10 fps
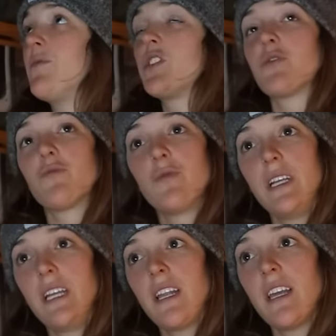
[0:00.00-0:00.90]
Just
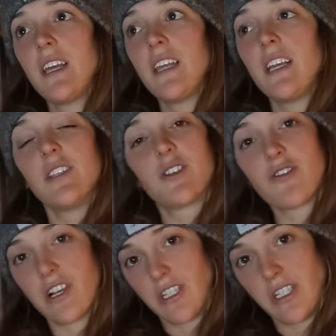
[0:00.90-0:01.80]
read
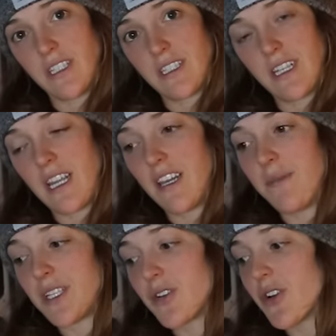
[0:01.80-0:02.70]
instructions and
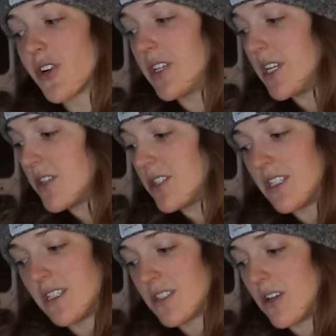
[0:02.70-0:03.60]
make sure your
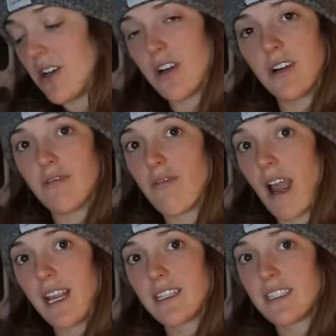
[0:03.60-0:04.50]
clearances are
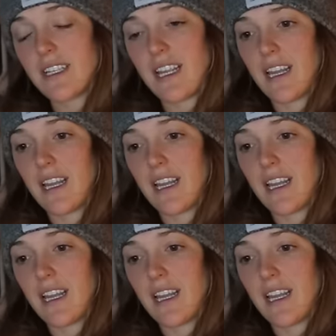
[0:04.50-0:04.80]
right.